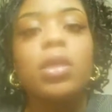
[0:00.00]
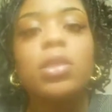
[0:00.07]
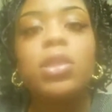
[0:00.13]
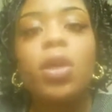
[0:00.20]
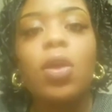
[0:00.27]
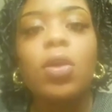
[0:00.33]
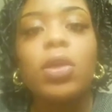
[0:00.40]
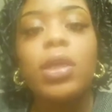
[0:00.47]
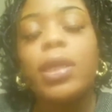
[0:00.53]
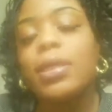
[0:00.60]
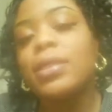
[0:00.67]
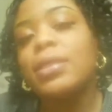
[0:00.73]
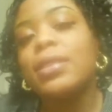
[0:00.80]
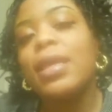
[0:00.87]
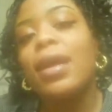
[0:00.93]
So yes,
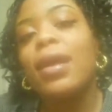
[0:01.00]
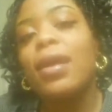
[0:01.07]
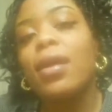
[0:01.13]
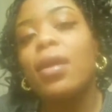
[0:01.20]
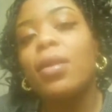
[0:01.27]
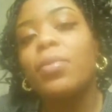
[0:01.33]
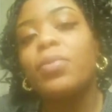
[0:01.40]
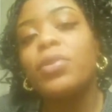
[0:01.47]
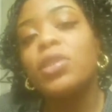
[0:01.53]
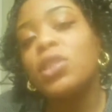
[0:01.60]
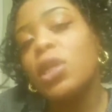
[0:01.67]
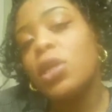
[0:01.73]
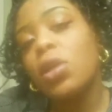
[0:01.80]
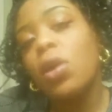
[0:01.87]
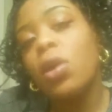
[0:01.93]
I
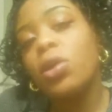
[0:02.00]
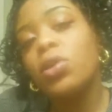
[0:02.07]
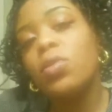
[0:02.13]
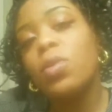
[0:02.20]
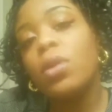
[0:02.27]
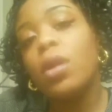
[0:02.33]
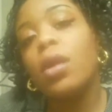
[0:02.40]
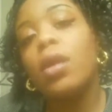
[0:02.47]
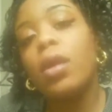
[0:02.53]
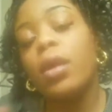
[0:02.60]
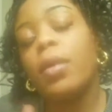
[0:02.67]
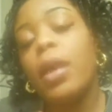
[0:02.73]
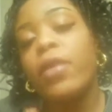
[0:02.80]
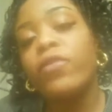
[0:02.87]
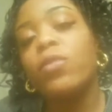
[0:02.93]
appreciate
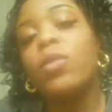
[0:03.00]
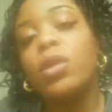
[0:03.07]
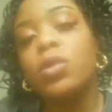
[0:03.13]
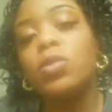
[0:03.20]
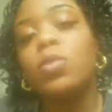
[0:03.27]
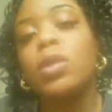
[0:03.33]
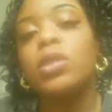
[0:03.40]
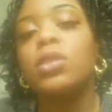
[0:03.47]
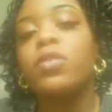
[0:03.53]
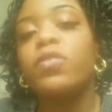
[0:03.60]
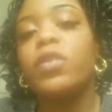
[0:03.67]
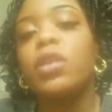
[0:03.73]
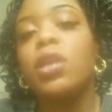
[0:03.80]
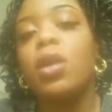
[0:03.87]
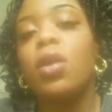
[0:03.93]
everyone who's watching the
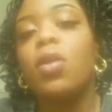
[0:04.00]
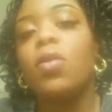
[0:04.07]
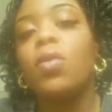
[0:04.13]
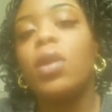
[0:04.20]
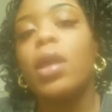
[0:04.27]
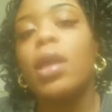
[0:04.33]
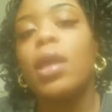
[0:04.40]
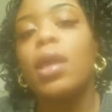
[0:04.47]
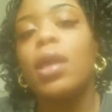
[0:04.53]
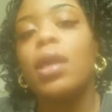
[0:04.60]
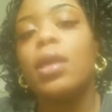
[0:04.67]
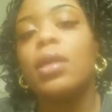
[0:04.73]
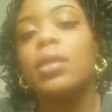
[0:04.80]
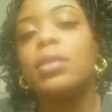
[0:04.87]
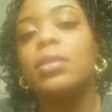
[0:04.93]
video,
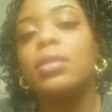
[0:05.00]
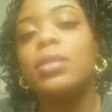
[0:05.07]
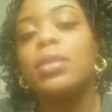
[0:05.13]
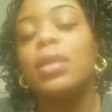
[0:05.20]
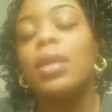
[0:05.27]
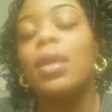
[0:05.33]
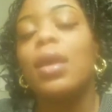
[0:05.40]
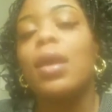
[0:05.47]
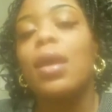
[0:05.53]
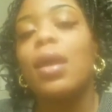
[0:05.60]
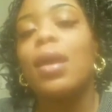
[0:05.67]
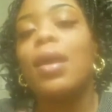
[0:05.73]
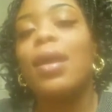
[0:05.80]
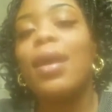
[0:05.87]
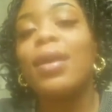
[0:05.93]
and
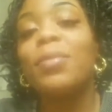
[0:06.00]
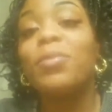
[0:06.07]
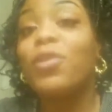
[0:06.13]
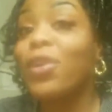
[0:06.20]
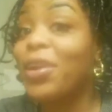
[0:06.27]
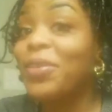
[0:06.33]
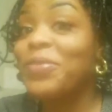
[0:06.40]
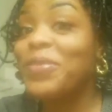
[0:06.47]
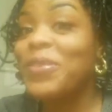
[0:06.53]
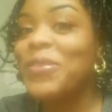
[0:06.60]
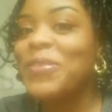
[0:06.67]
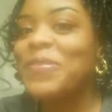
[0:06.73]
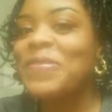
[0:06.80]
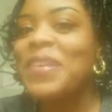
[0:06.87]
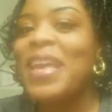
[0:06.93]
I'm
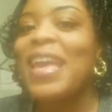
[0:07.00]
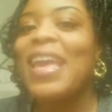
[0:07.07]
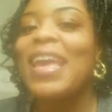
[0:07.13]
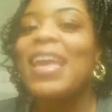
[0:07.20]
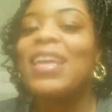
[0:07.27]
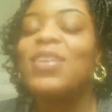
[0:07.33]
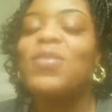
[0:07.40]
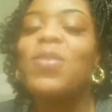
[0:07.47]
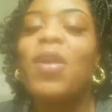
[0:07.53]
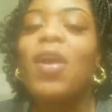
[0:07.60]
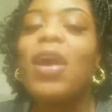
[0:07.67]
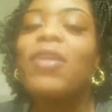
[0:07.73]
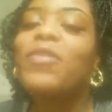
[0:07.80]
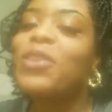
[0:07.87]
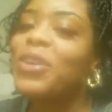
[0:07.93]
grateful, and you all
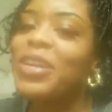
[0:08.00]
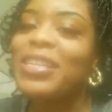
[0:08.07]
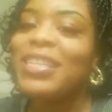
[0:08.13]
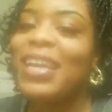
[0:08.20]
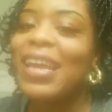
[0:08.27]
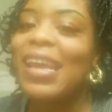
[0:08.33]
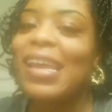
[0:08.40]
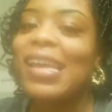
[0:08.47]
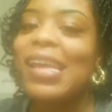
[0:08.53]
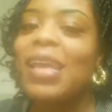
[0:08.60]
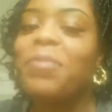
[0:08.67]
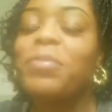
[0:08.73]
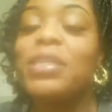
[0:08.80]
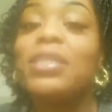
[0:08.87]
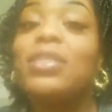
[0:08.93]
have a great day.
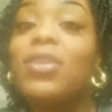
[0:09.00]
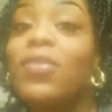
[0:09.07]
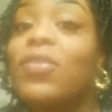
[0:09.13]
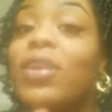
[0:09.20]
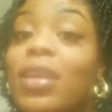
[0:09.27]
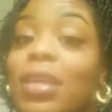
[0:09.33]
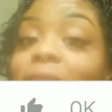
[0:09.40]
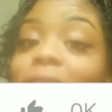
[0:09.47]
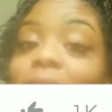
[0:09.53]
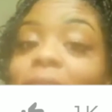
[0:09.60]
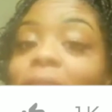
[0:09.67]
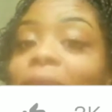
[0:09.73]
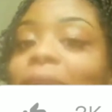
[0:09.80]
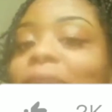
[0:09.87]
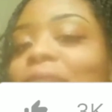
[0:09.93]
And please don't forget to
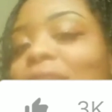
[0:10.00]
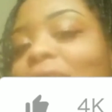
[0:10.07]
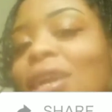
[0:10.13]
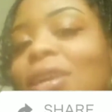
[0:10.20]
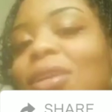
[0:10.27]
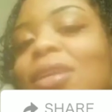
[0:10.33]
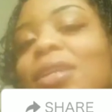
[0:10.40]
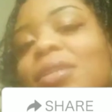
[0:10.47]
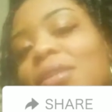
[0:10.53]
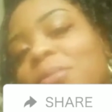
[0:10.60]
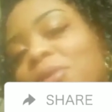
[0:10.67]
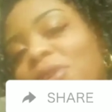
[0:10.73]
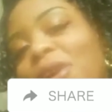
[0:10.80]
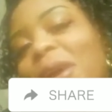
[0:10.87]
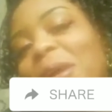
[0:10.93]
like, share, and
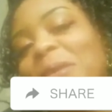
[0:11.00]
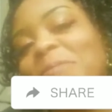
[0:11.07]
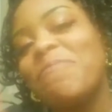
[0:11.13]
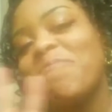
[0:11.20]
subscribe.